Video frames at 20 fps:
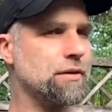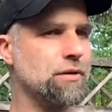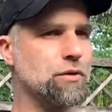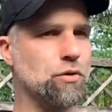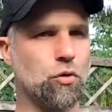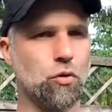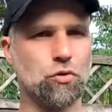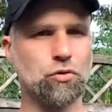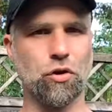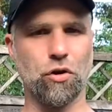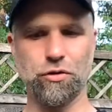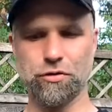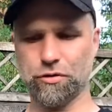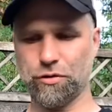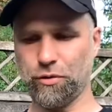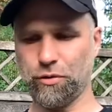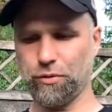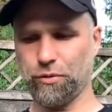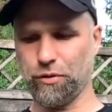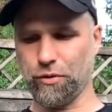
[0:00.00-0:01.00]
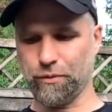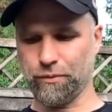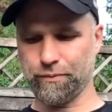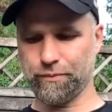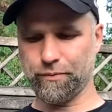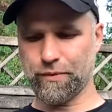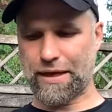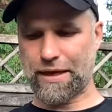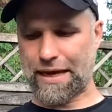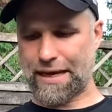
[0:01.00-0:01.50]
Dr. Hans Studio,
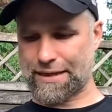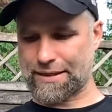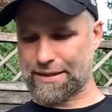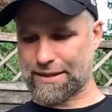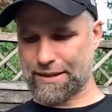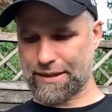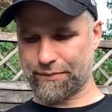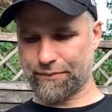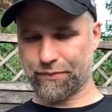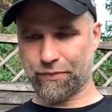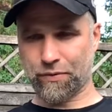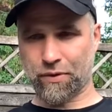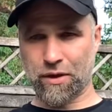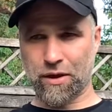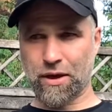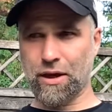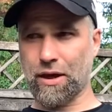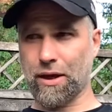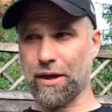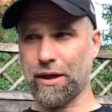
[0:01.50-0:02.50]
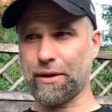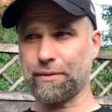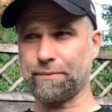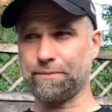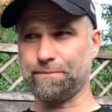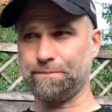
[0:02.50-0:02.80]
yes. Uh,